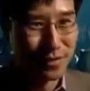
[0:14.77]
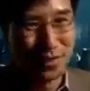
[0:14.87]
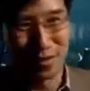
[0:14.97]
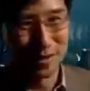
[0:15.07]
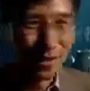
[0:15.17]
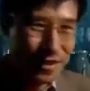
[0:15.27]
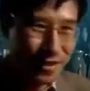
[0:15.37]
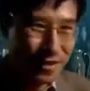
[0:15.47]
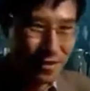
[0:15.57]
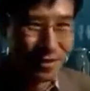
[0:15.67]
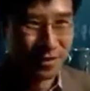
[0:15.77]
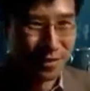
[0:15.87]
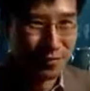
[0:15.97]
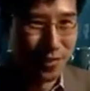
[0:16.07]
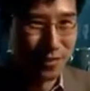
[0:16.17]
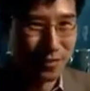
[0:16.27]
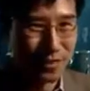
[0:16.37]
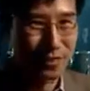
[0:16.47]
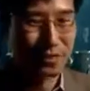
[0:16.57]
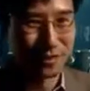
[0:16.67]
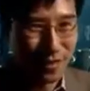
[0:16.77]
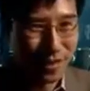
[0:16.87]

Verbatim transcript: another guy in London makes a different